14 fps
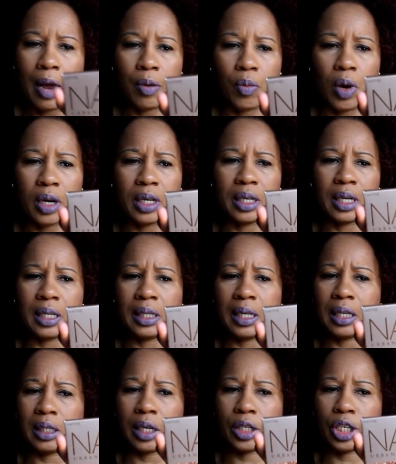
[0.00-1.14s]
And what it is,
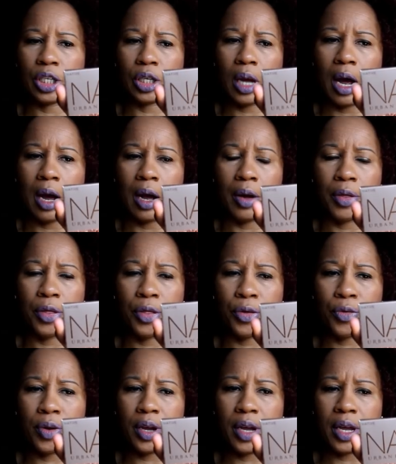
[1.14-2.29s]
it's a uh,
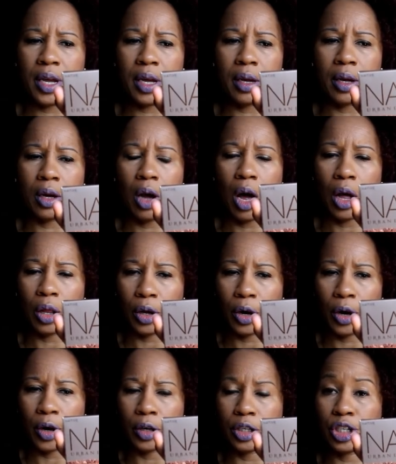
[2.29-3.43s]
three
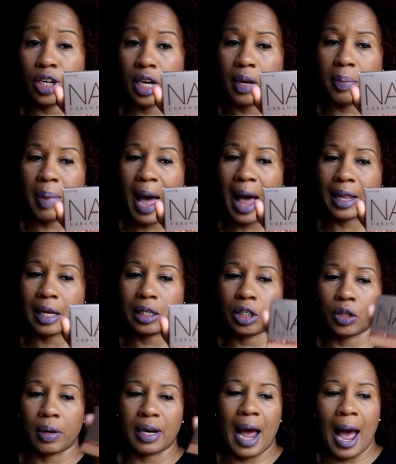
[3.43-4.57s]
color cheek palette.
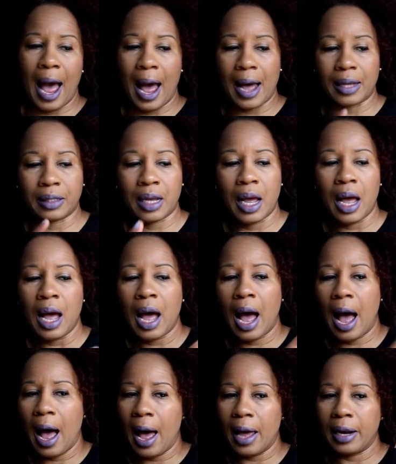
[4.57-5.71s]
So it has
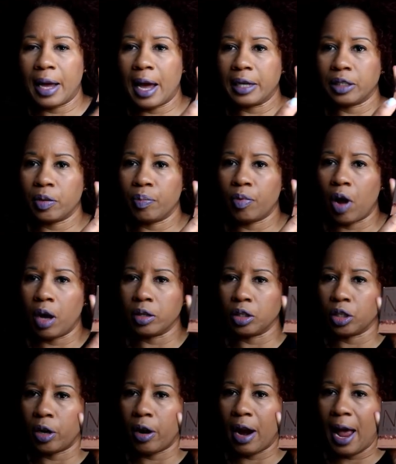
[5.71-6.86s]
a highlighter,
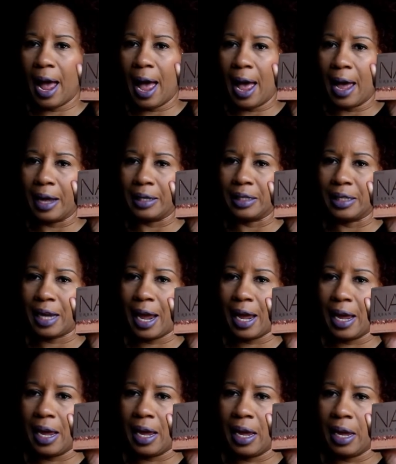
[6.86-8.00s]
bronzer, and
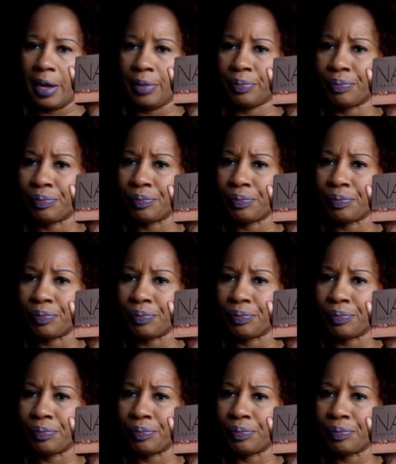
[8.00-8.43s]
a